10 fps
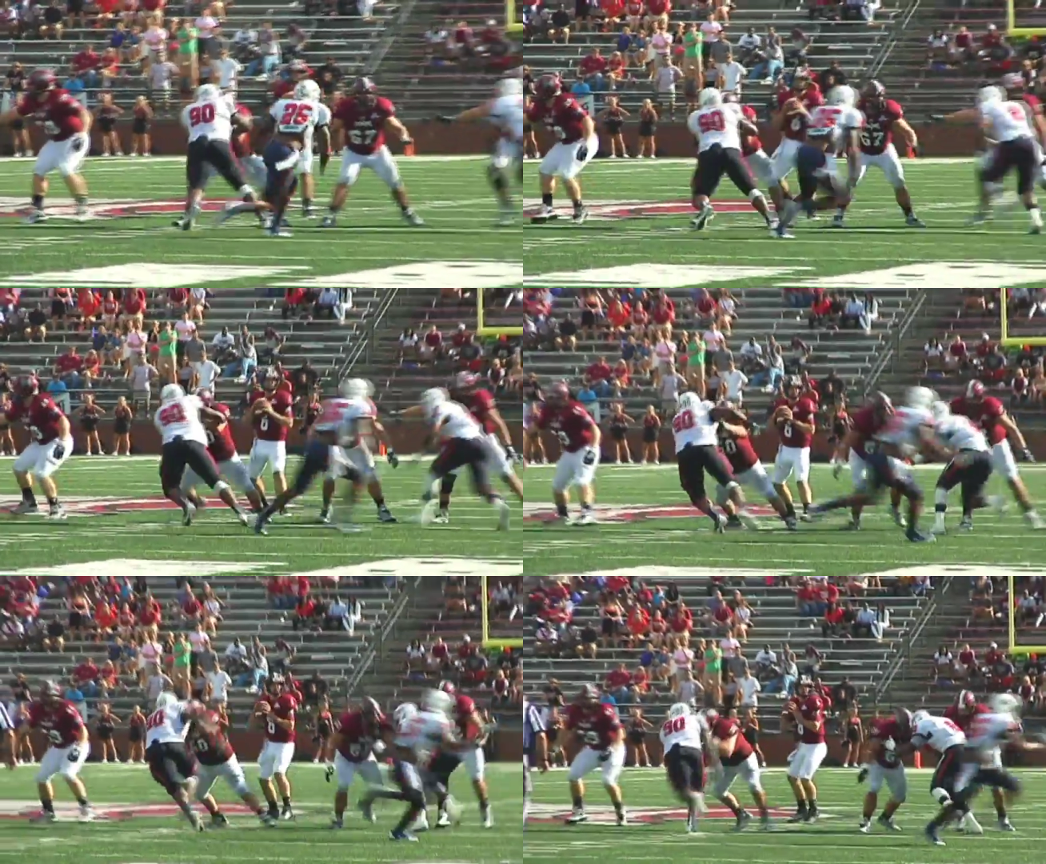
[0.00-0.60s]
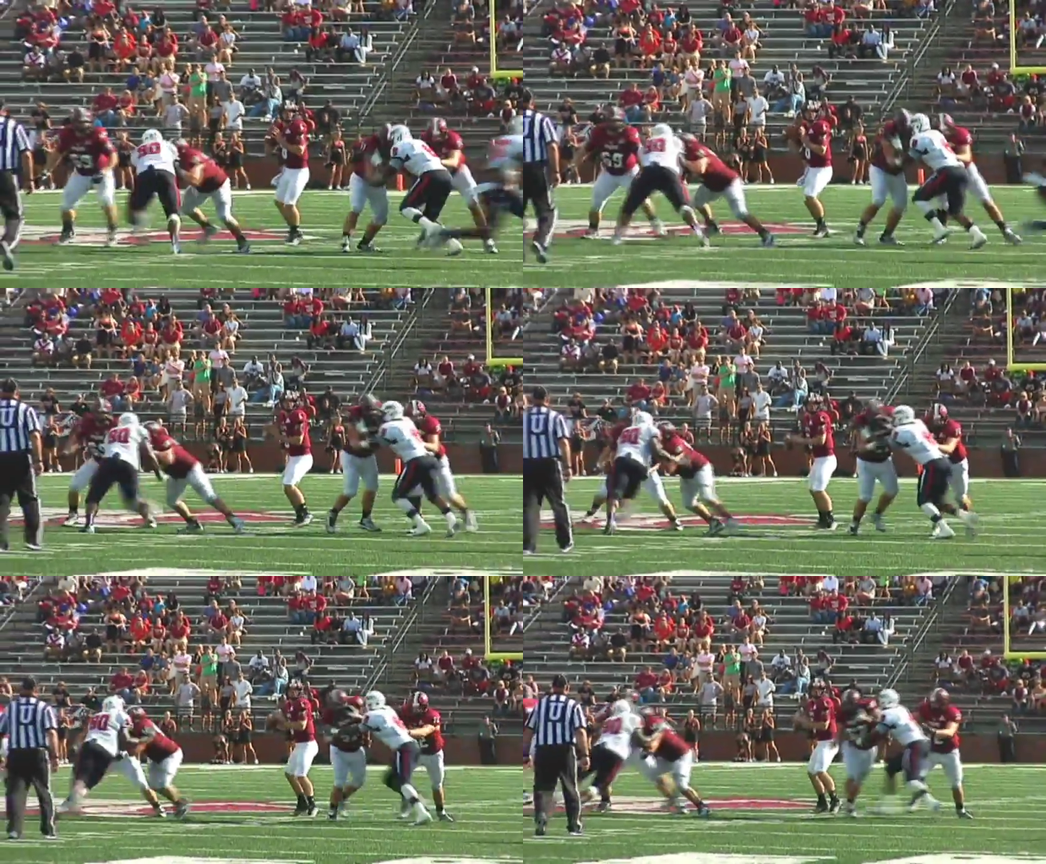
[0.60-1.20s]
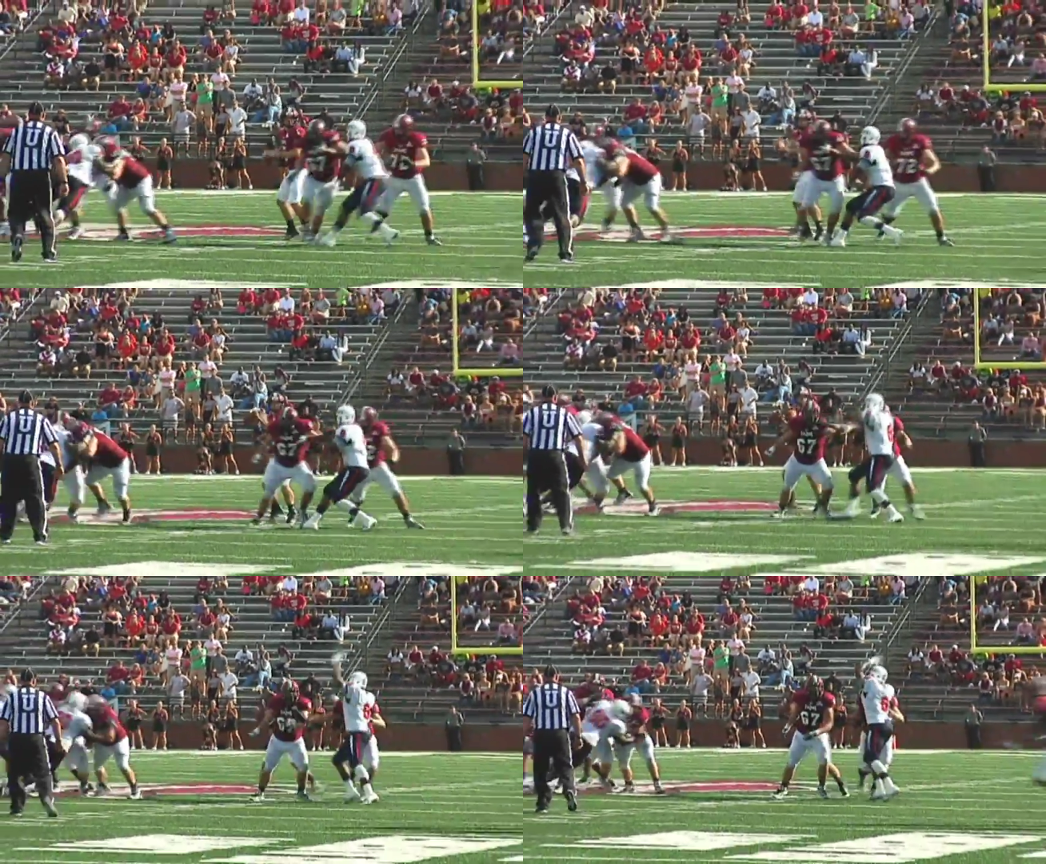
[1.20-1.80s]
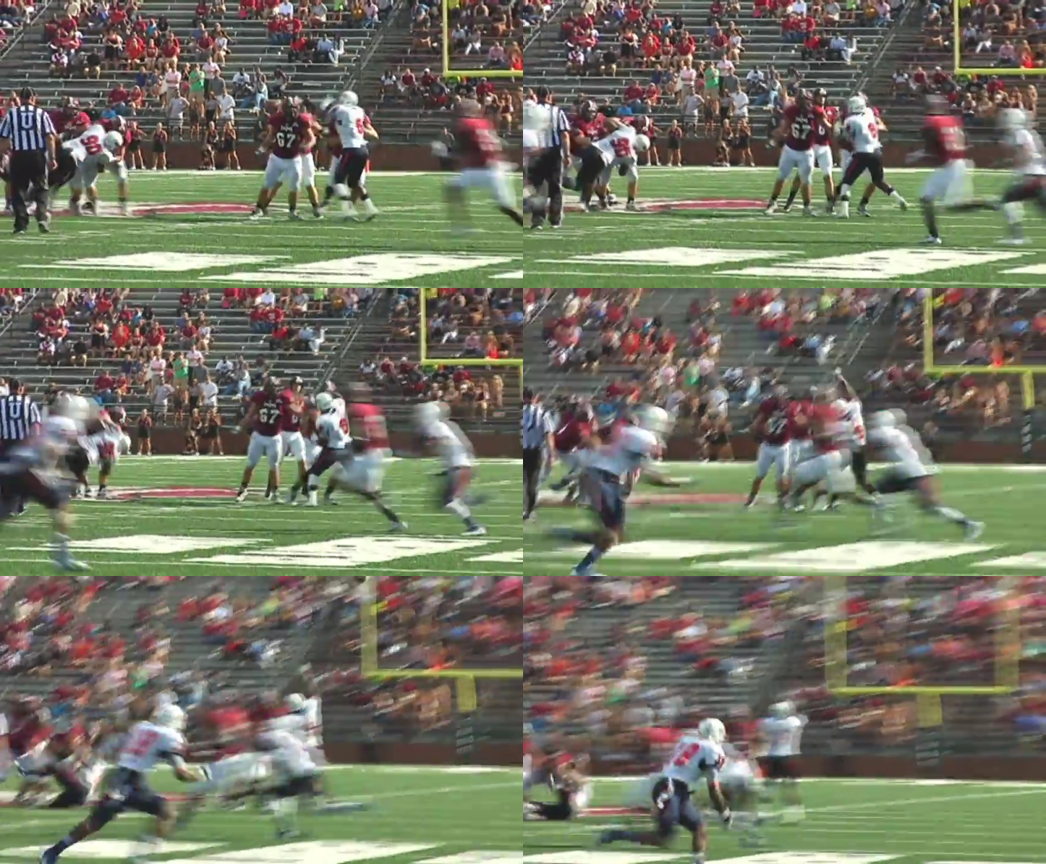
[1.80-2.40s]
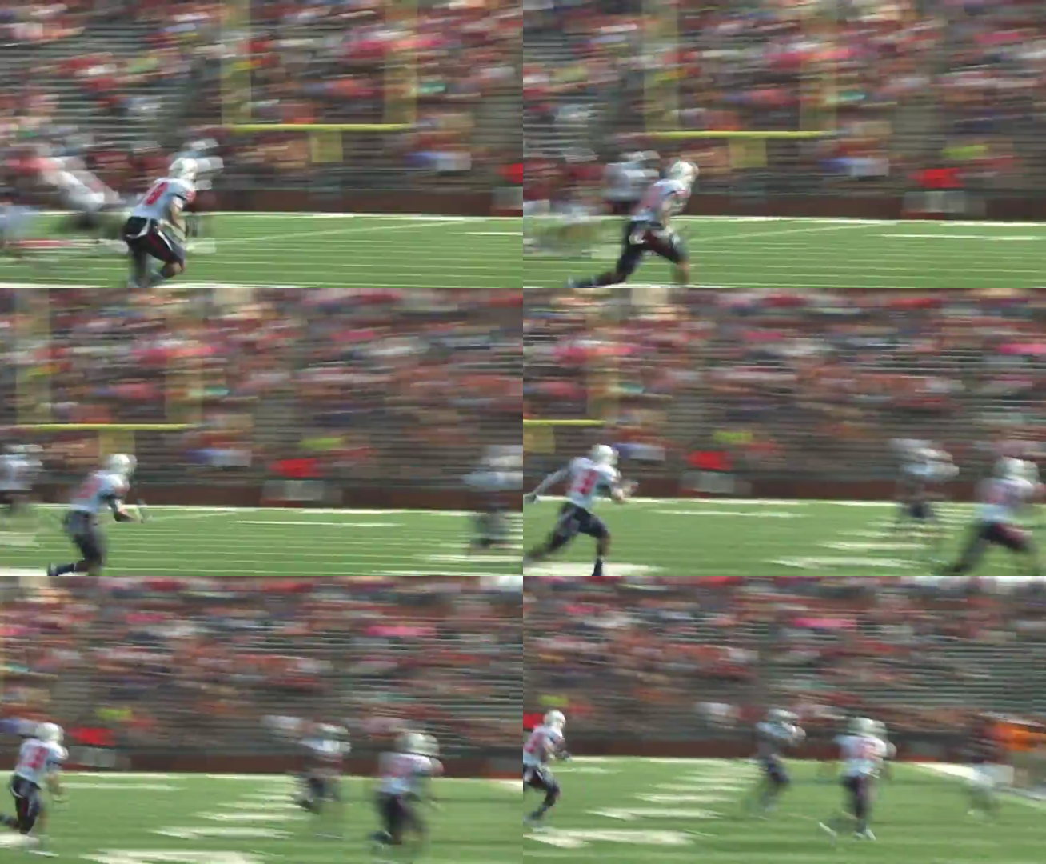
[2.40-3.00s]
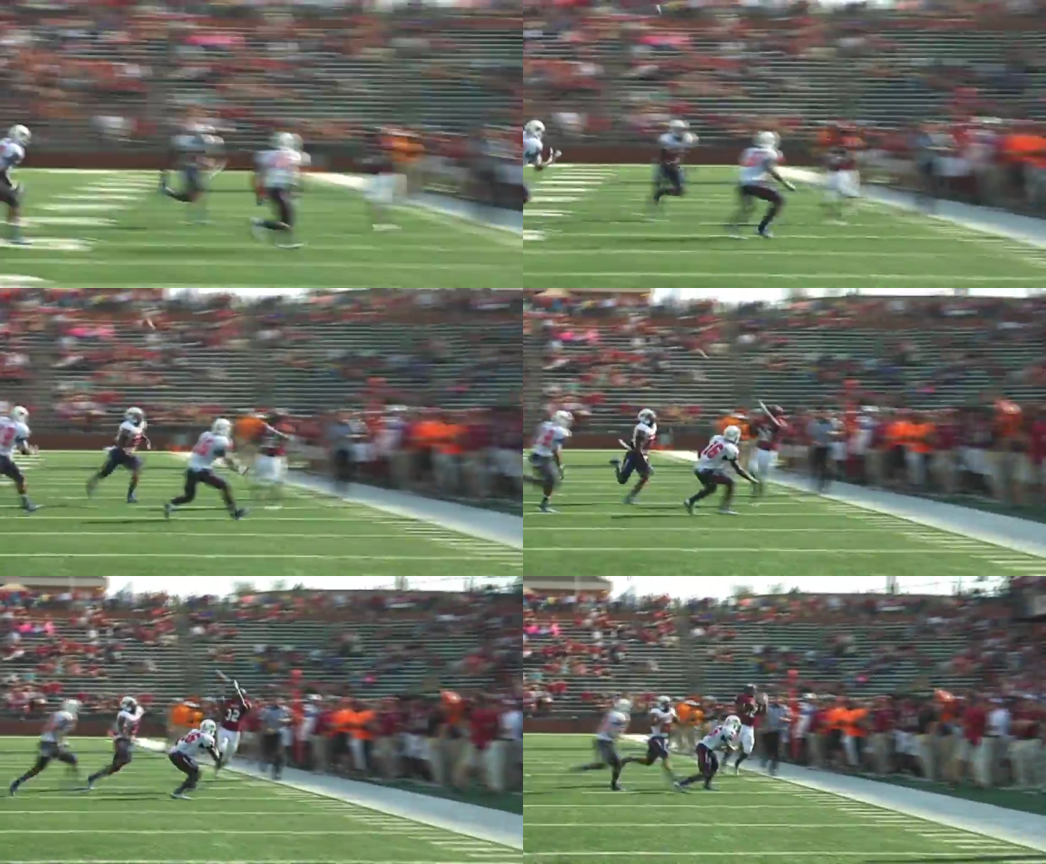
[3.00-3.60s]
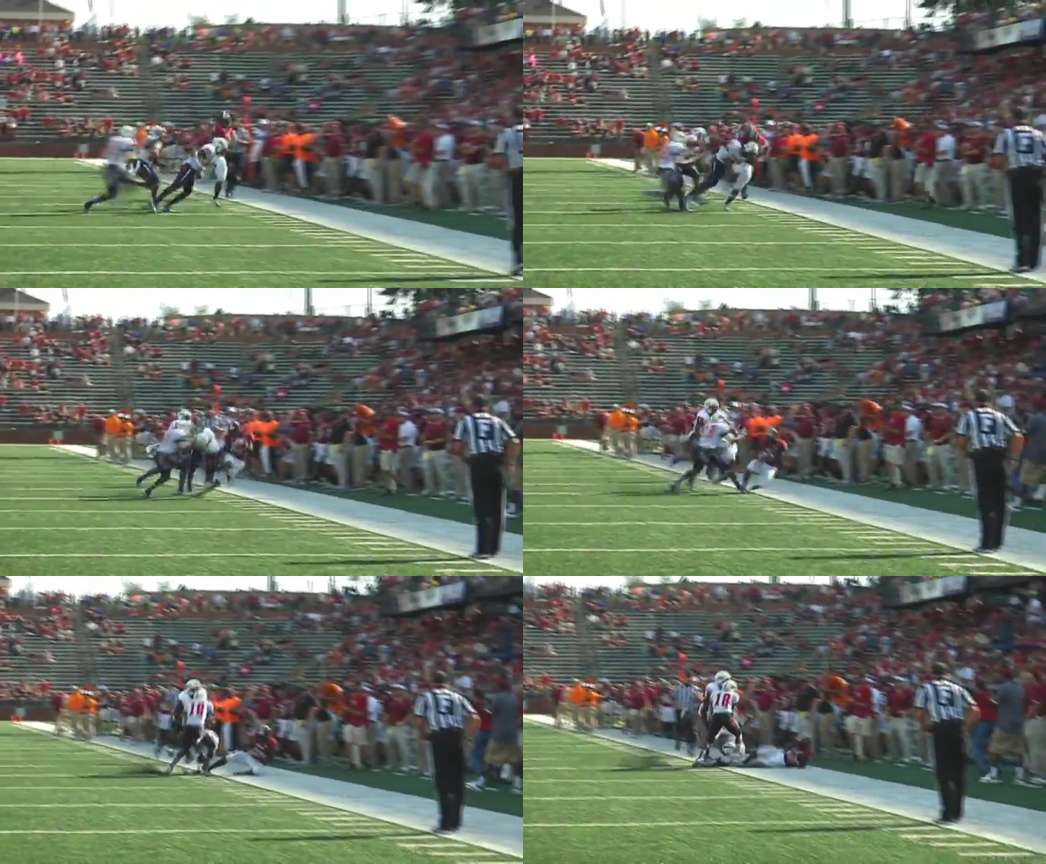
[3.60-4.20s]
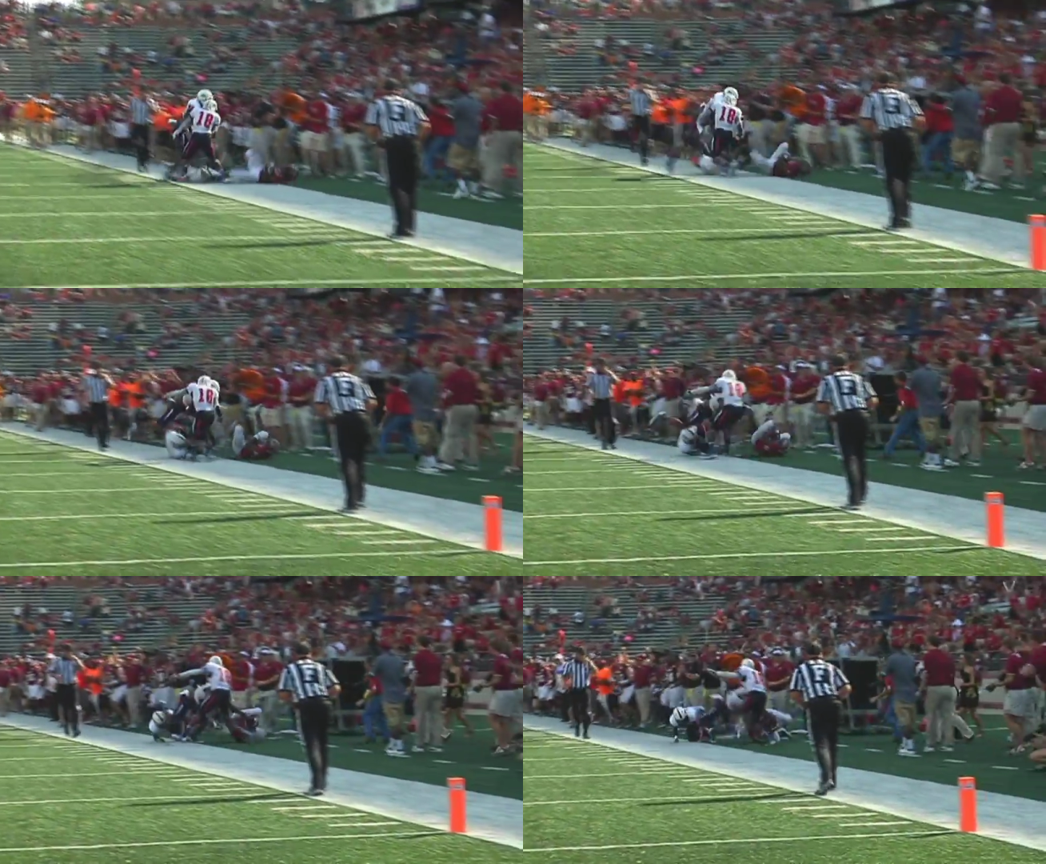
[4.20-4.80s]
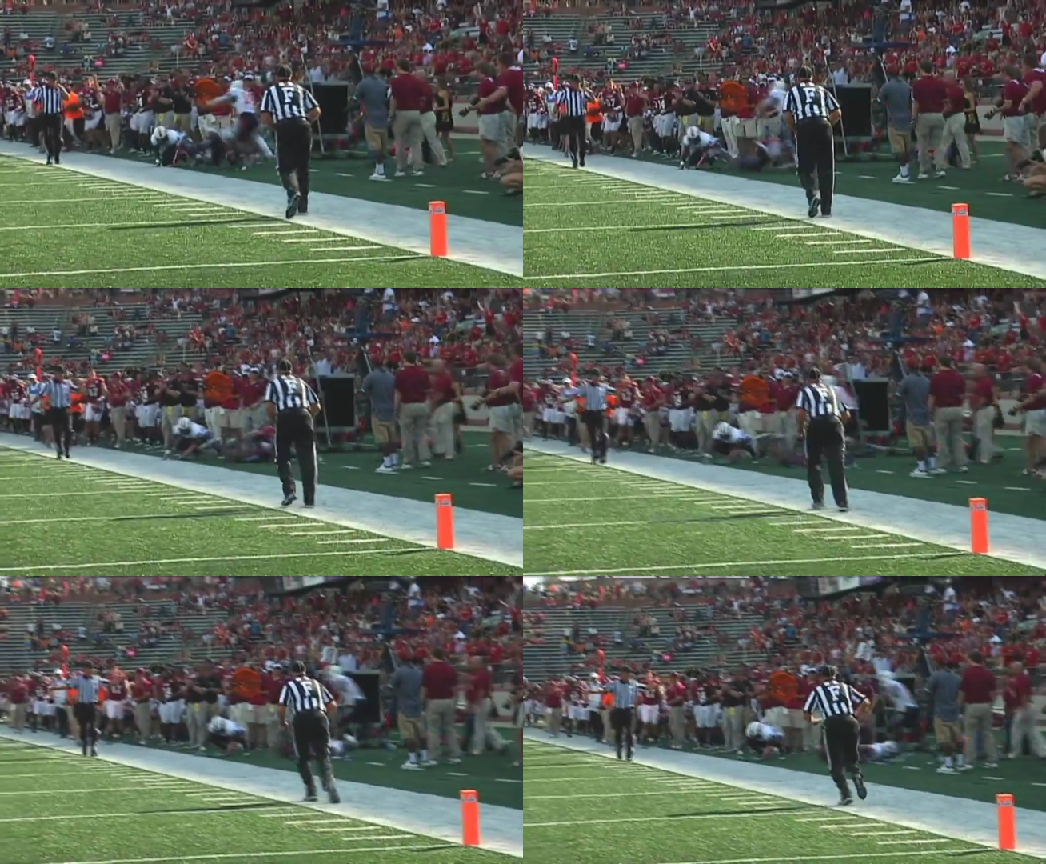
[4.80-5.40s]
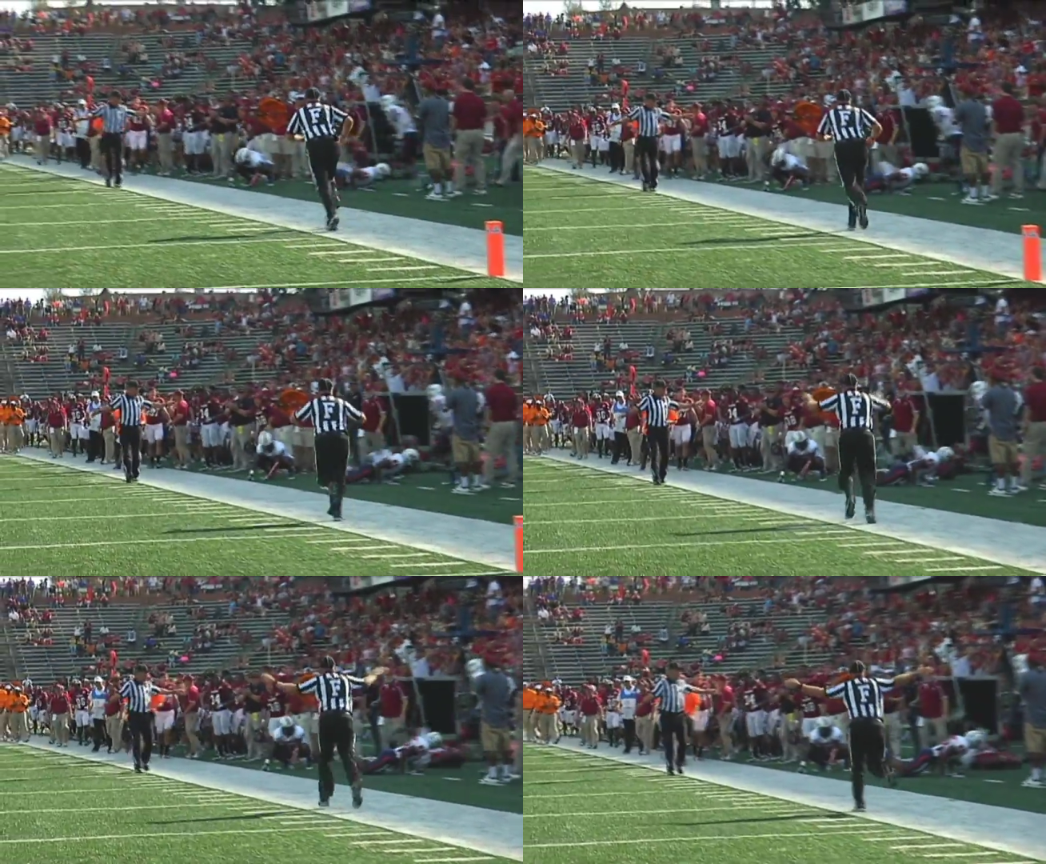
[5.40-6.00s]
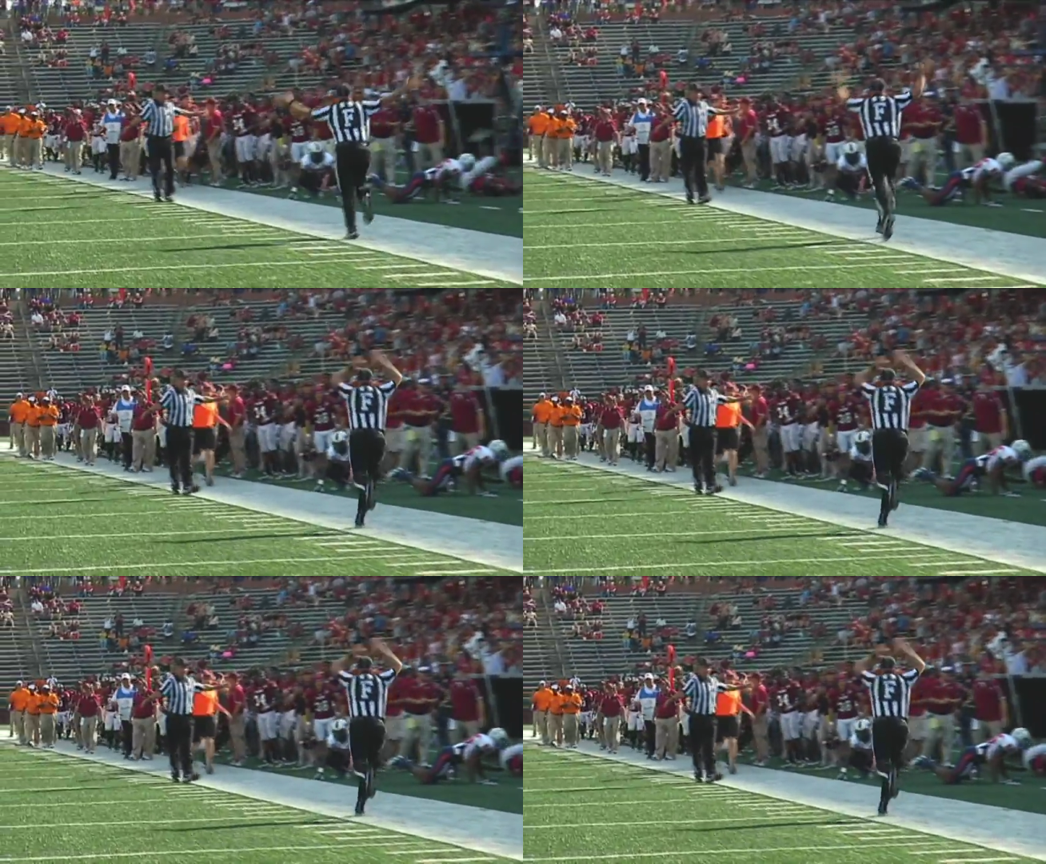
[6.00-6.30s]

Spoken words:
Nobody's mouth can be seen.